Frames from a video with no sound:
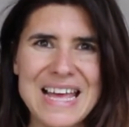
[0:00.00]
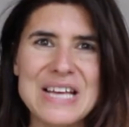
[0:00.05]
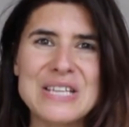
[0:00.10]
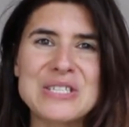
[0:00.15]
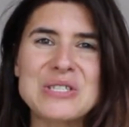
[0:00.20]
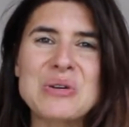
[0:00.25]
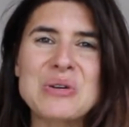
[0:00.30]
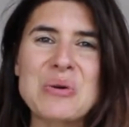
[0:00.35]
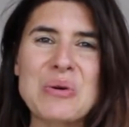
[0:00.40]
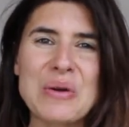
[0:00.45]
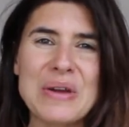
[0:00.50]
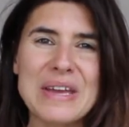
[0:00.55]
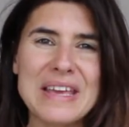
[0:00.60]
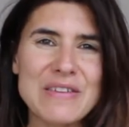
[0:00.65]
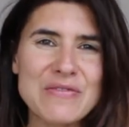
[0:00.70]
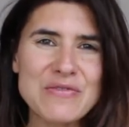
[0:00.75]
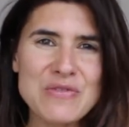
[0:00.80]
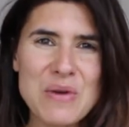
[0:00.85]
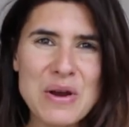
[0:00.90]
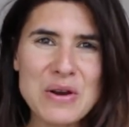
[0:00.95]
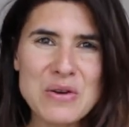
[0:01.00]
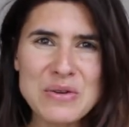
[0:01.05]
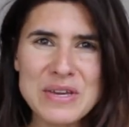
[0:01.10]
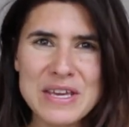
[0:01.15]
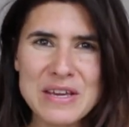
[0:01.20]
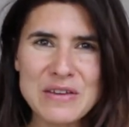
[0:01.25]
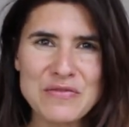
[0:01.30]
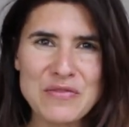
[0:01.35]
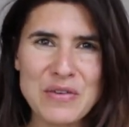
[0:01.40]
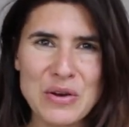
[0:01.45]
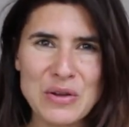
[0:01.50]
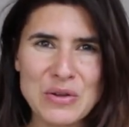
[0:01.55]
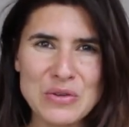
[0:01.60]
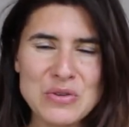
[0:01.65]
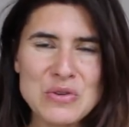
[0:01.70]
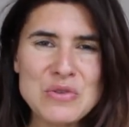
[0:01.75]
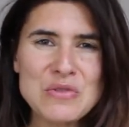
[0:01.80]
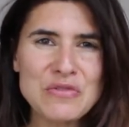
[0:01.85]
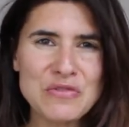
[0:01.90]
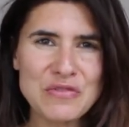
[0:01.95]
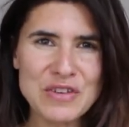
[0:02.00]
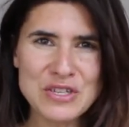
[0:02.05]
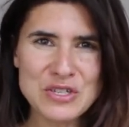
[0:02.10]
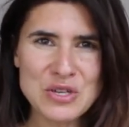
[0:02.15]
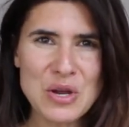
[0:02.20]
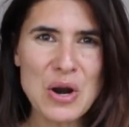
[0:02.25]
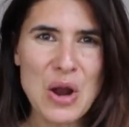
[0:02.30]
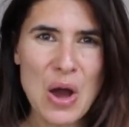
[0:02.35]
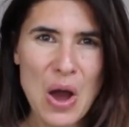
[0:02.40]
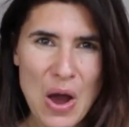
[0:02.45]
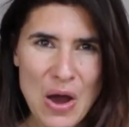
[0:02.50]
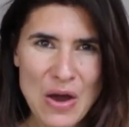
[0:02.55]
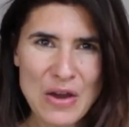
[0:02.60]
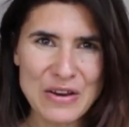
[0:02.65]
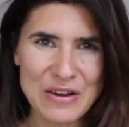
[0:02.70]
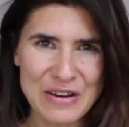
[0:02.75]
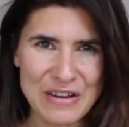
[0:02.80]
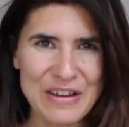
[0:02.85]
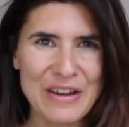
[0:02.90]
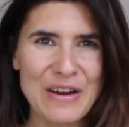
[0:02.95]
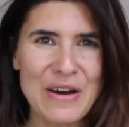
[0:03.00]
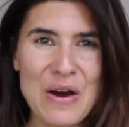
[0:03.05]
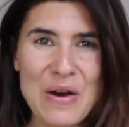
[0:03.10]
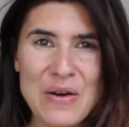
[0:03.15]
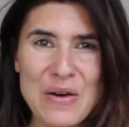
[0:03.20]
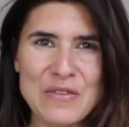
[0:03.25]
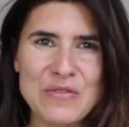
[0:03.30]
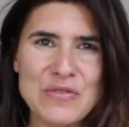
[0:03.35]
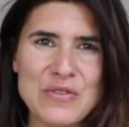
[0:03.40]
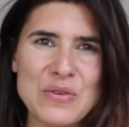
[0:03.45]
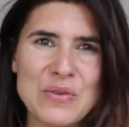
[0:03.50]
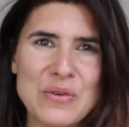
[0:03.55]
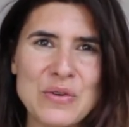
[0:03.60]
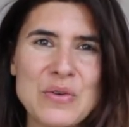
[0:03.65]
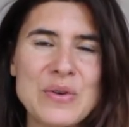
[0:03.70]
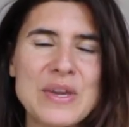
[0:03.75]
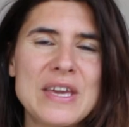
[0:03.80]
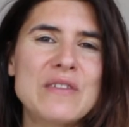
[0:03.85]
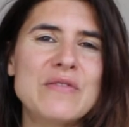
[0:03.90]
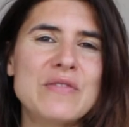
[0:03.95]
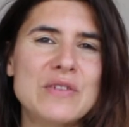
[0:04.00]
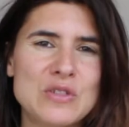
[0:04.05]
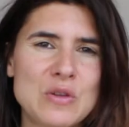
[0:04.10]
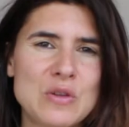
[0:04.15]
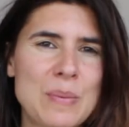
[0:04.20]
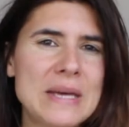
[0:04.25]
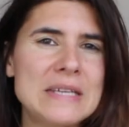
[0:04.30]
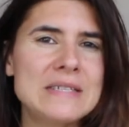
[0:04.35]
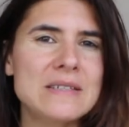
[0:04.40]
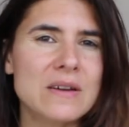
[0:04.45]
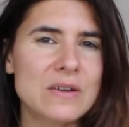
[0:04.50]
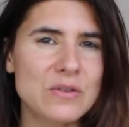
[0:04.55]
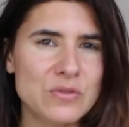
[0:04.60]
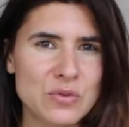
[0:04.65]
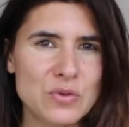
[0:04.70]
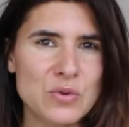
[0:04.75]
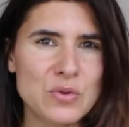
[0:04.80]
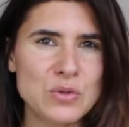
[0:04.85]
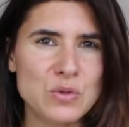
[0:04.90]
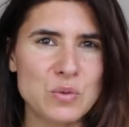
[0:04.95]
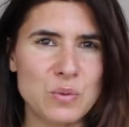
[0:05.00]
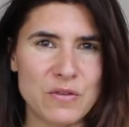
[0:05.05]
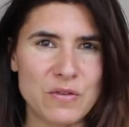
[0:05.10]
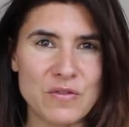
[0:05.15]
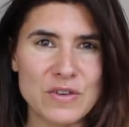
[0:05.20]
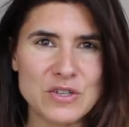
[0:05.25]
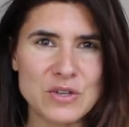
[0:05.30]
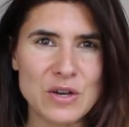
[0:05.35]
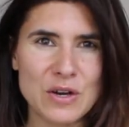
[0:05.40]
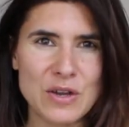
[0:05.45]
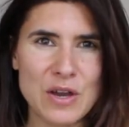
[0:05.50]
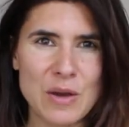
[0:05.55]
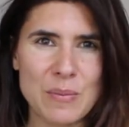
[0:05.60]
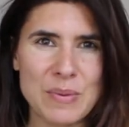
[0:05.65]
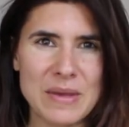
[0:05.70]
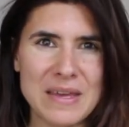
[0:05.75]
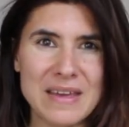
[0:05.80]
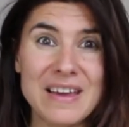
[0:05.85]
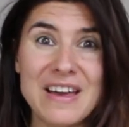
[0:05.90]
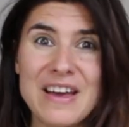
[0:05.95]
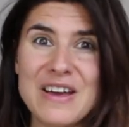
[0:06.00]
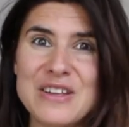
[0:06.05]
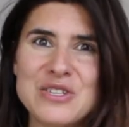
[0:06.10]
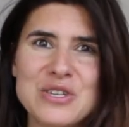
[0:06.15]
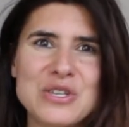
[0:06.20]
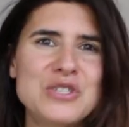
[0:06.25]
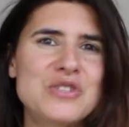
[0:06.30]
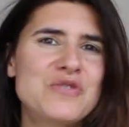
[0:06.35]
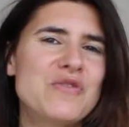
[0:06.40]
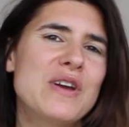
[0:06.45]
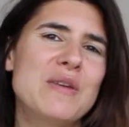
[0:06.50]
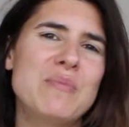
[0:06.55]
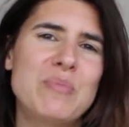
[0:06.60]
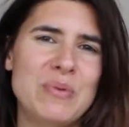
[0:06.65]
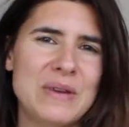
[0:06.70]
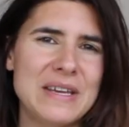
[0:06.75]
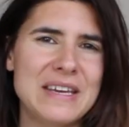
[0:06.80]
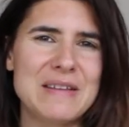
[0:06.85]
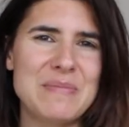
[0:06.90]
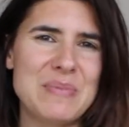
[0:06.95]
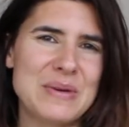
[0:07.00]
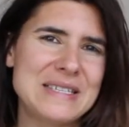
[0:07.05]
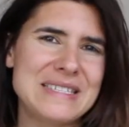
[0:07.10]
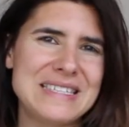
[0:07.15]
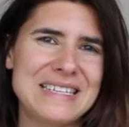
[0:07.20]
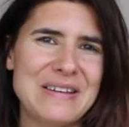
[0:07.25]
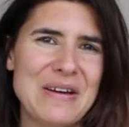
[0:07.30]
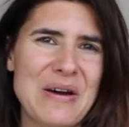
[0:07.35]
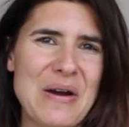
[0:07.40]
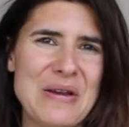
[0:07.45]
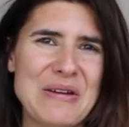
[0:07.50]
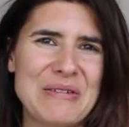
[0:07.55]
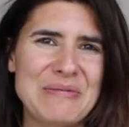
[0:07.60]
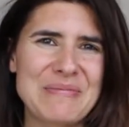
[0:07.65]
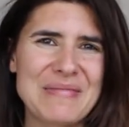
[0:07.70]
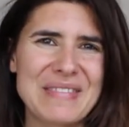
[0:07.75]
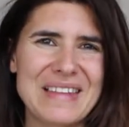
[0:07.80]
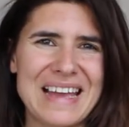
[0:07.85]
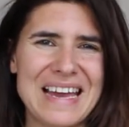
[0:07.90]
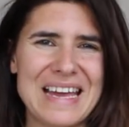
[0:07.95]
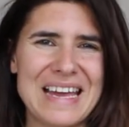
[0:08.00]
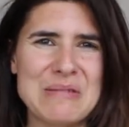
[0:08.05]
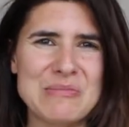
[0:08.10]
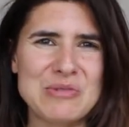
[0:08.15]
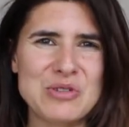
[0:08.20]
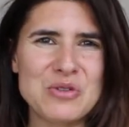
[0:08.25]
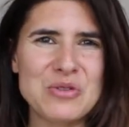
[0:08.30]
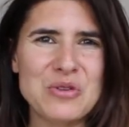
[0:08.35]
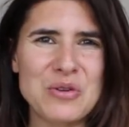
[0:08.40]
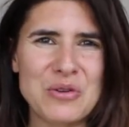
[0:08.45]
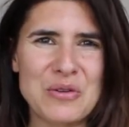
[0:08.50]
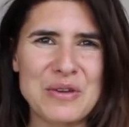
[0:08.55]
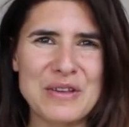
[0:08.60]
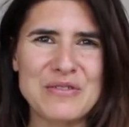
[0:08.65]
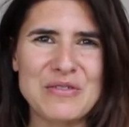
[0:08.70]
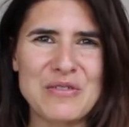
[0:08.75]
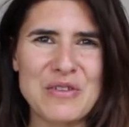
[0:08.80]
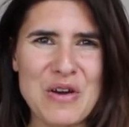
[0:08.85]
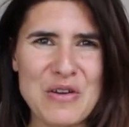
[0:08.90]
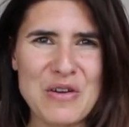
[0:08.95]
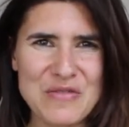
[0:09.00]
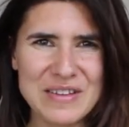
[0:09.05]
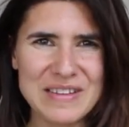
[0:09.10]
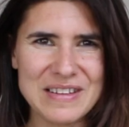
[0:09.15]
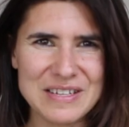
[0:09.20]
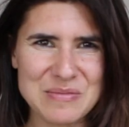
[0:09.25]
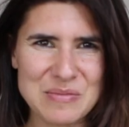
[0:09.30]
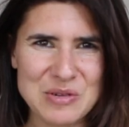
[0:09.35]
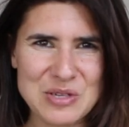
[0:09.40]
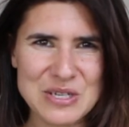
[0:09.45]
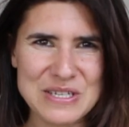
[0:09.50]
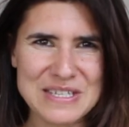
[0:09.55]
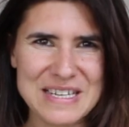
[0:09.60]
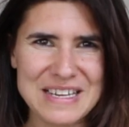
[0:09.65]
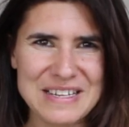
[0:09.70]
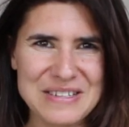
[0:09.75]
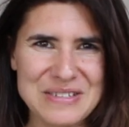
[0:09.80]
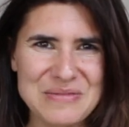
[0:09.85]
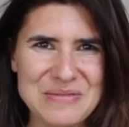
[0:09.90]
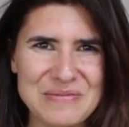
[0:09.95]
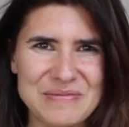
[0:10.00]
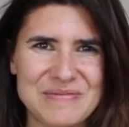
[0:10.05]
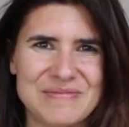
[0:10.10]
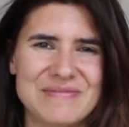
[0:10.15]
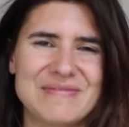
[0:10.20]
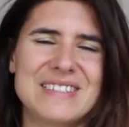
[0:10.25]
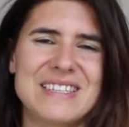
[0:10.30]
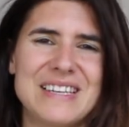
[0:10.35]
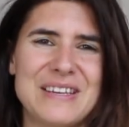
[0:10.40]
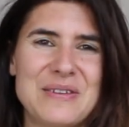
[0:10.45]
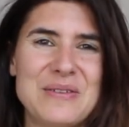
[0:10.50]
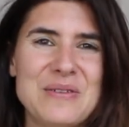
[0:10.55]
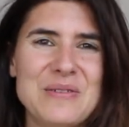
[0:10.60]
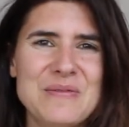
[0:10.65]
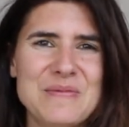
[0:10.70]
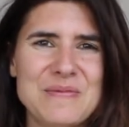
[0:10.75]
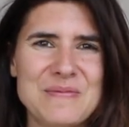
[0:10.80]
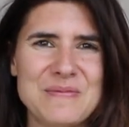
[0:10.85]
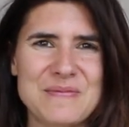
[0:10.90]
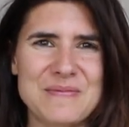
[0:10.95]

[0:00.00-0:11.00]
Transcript: So, if you are looking for a new facial oil or if you're looking for the best oil to use with facial cupping, just try prickly pear seed oil. And I'm sure you're going to love it as much as I do. Thank you!